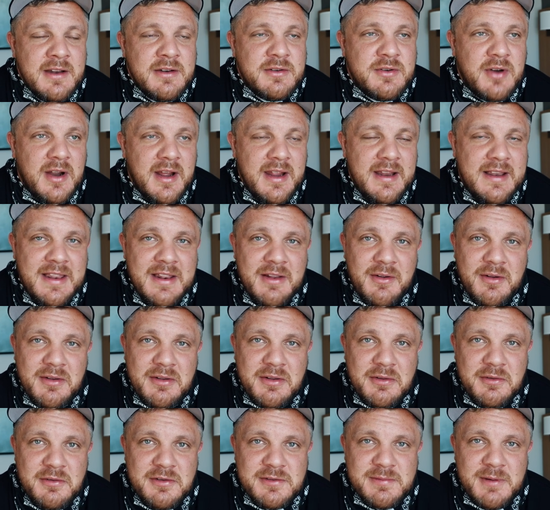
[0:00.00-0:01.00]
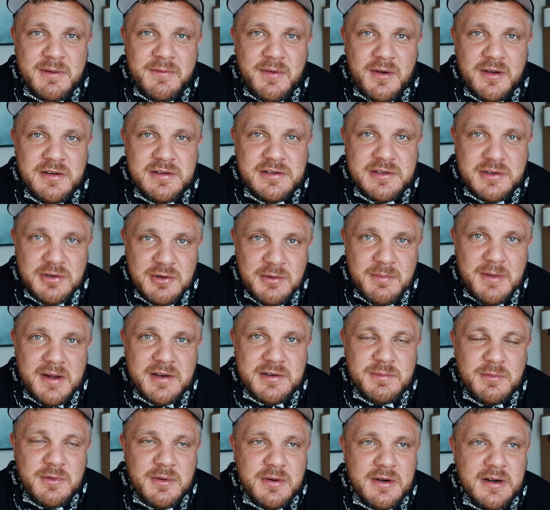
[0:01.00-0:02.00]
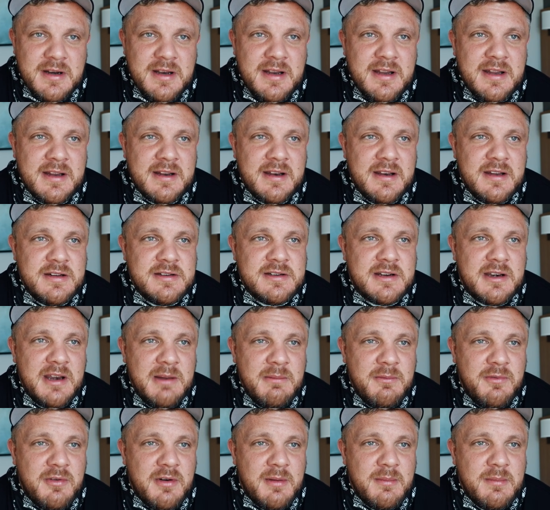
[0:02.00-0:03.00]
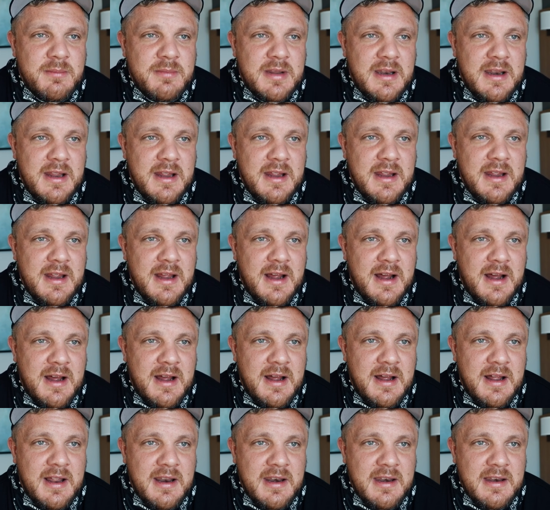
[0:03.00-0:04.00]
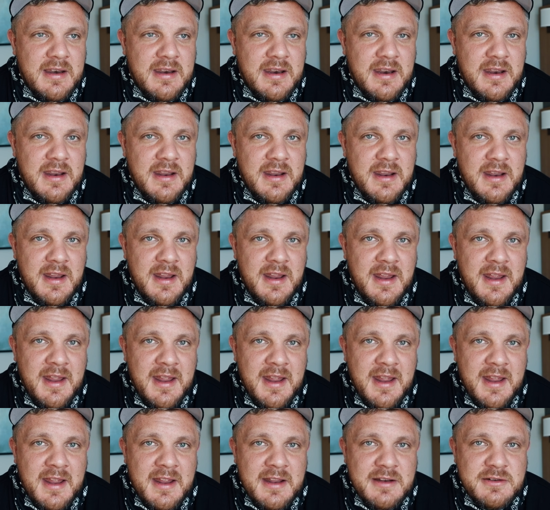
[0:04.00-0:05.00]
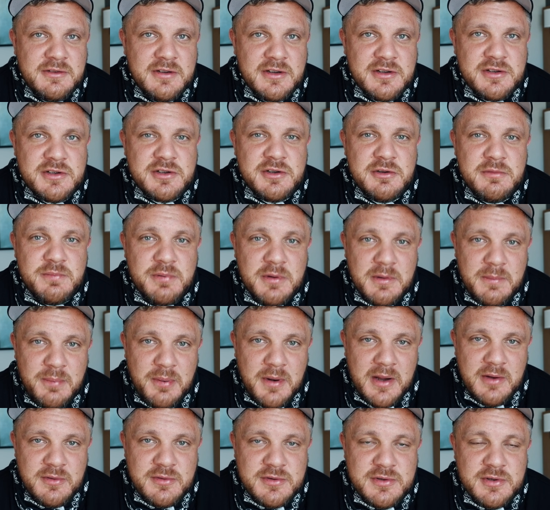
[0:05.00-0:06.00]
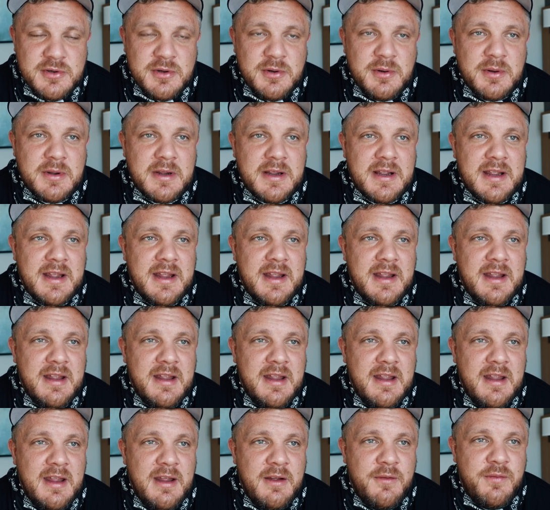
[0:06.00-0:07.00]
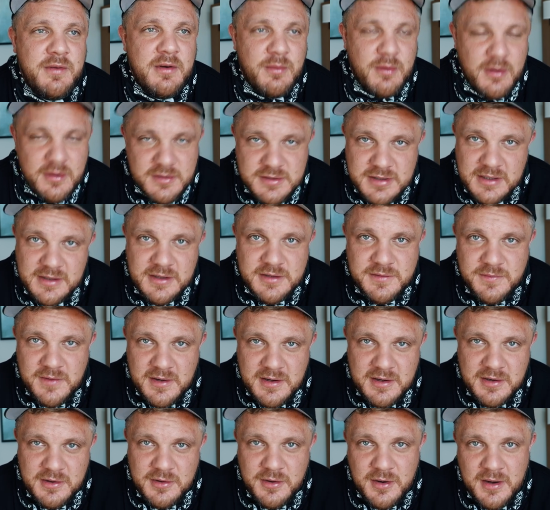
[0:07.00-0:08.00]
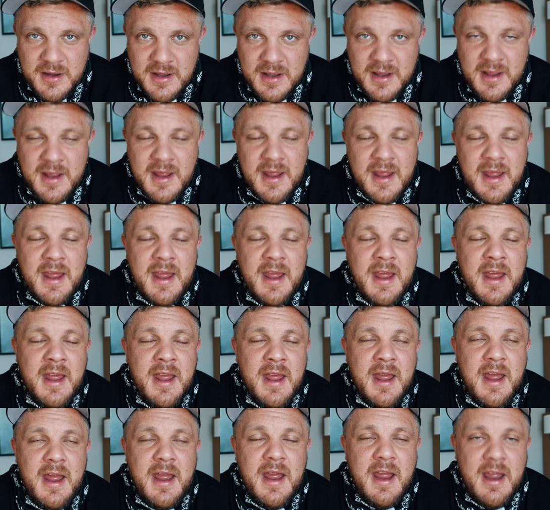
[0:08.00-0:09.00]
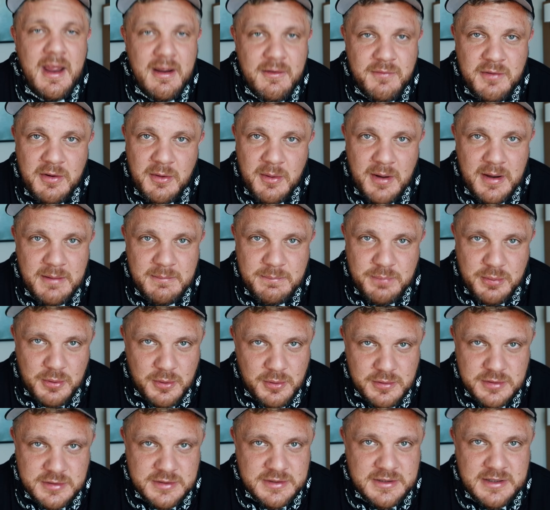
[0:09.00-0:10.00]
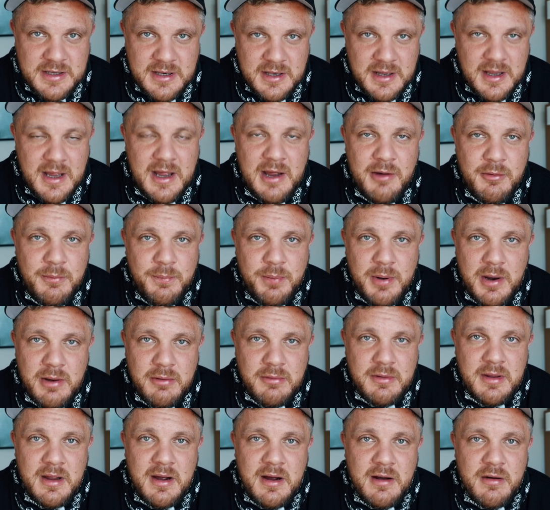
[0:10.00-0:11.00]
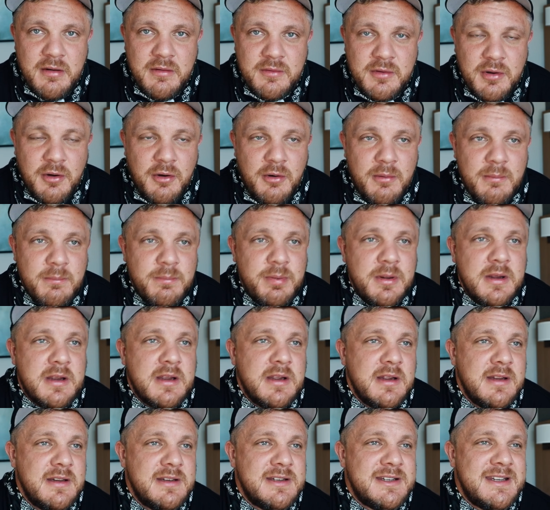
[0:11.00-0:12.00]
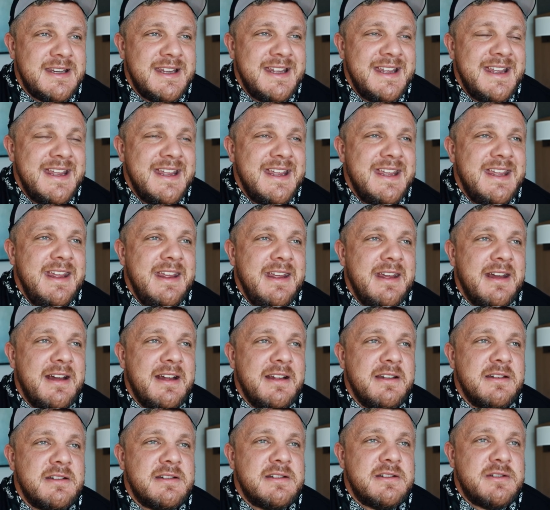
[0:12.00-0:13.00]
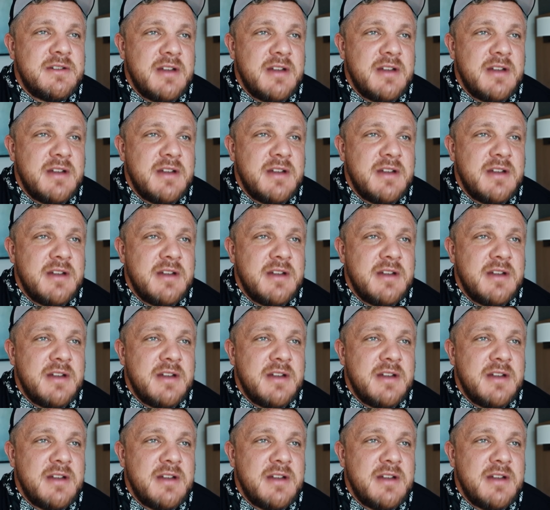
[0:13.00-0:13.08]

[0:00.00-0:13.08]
Try not to lose my voice too much more. I'm gonna scream from today and just super proud. So if you're watching this video, everyone post how proud they are of Tom, because he is